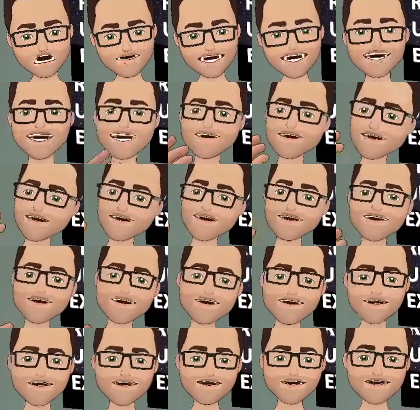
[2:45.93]
But what can
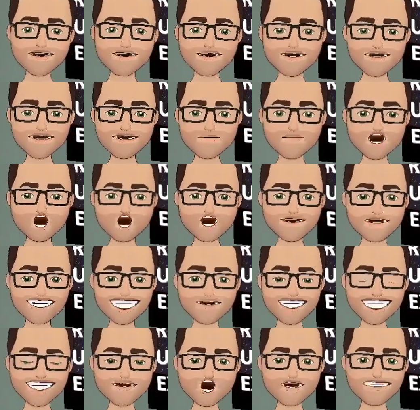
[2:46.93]
virtual reality do
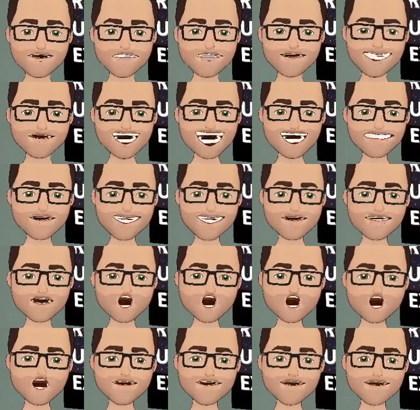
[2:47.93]
that you
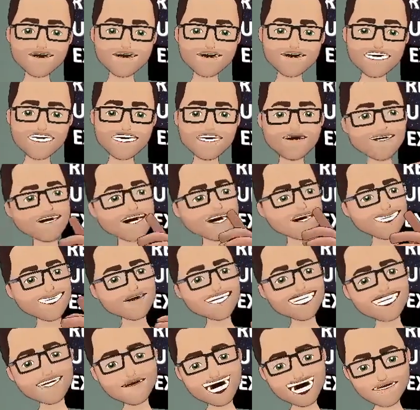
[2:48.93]
can't do in the physical
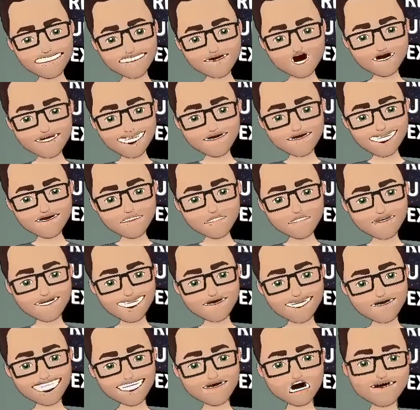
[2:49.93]
world?
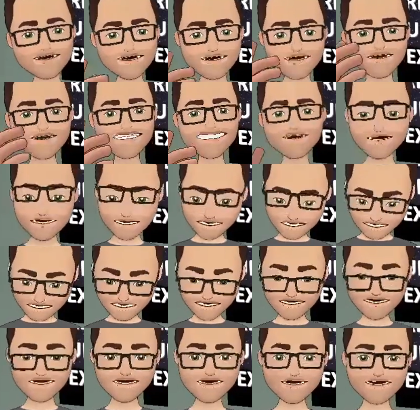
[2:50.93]
And that's what I find
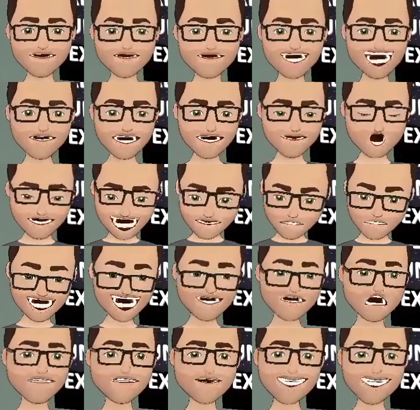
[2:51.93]
very interesting. And it's the
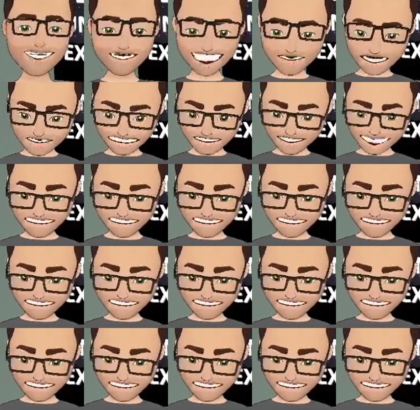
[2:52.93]
subject of this